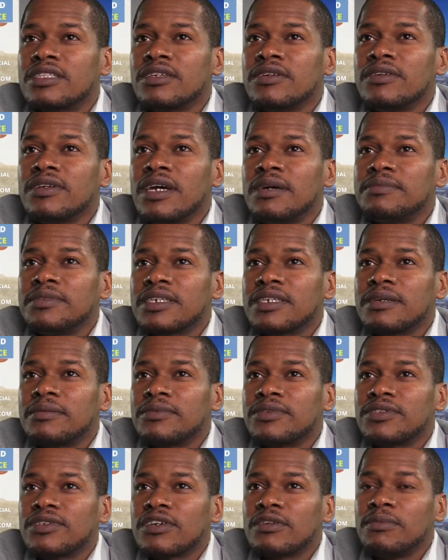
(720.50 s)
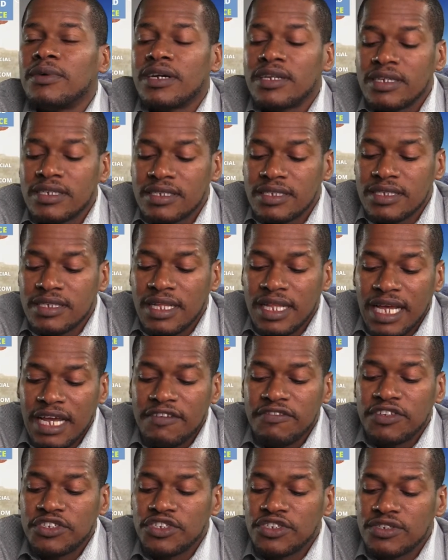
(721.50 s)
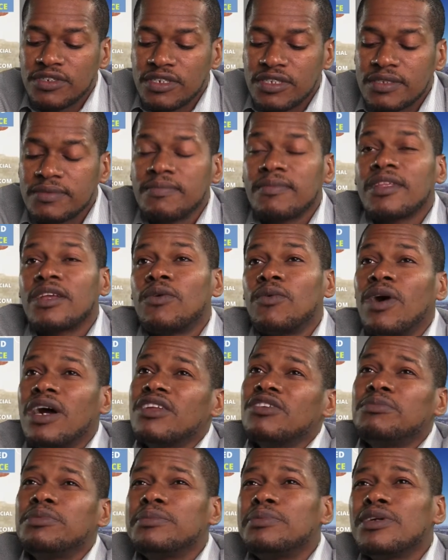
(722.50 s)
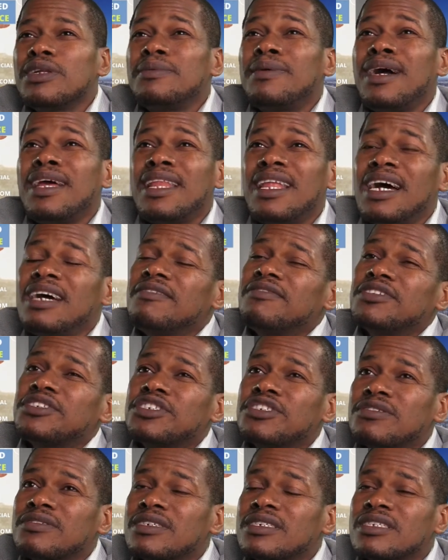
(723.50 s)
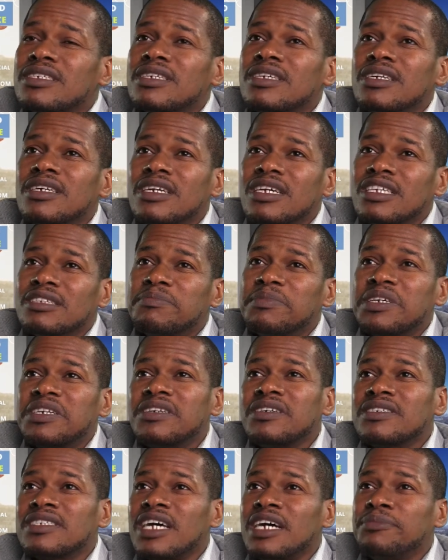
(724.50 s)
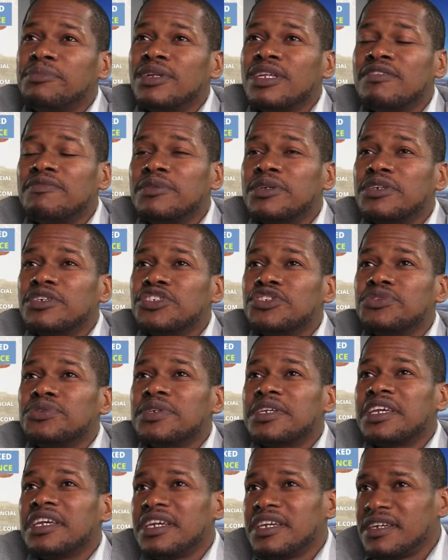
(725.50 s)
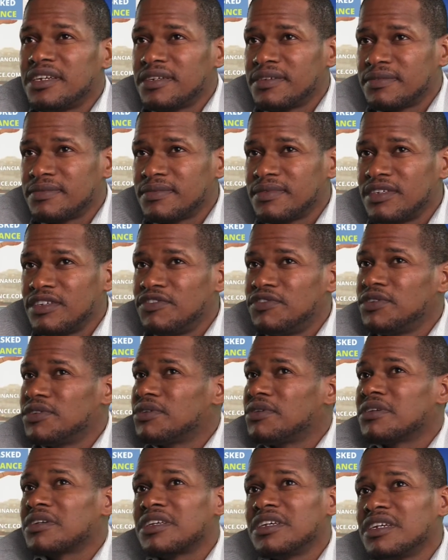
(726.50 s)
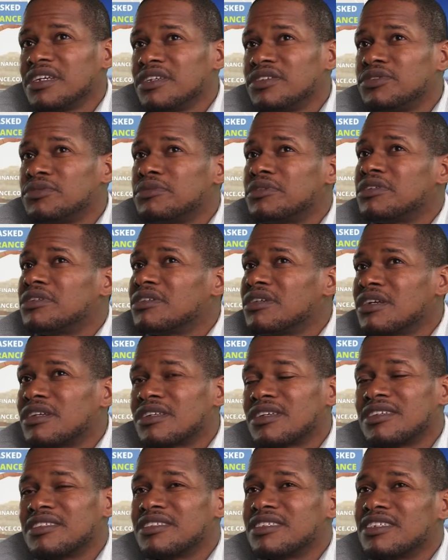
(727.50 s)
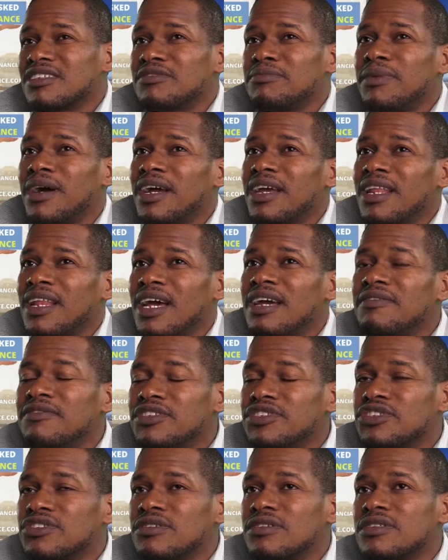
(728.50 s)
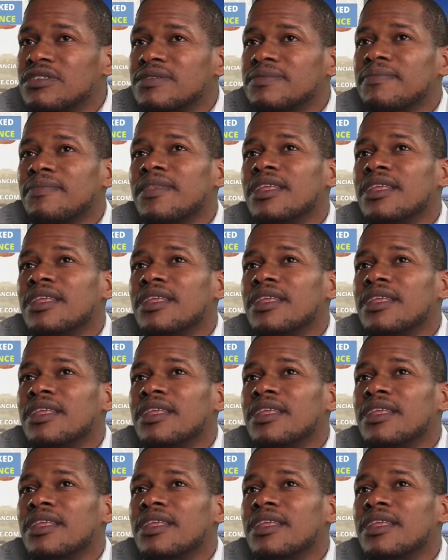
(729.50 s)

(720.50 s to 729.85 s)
I'm going to talk about is life insurance. Why do people buy life insurance? It's because I believe because you care. If you don't care, you would not consider buying life insurance.